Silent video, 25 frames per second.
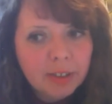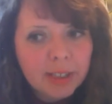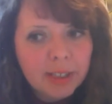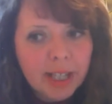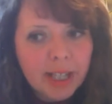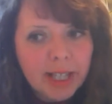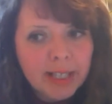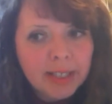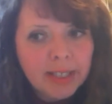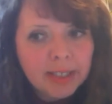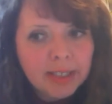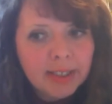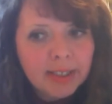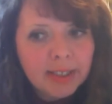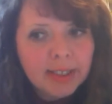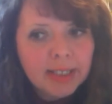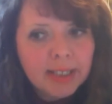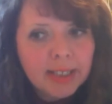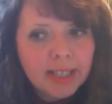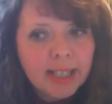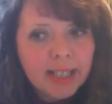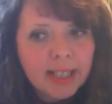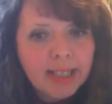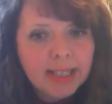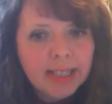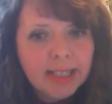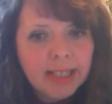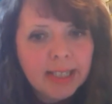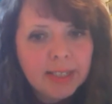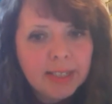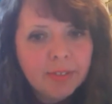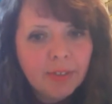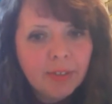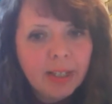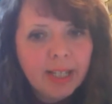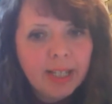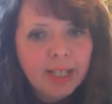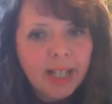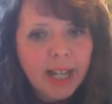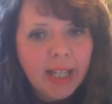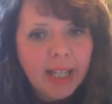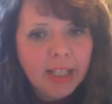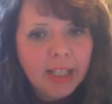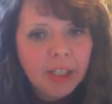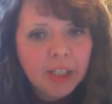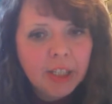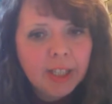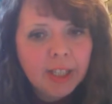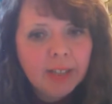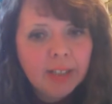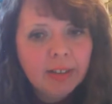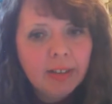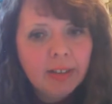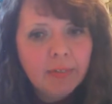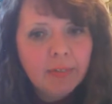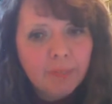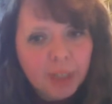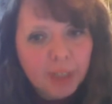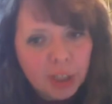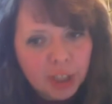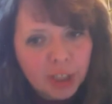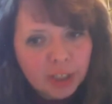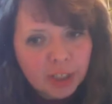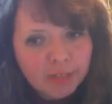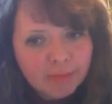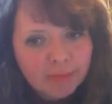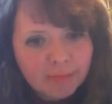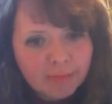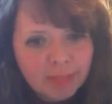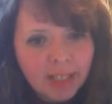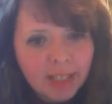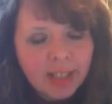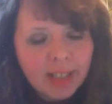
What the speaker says: guidance and ideas for engaging, efficient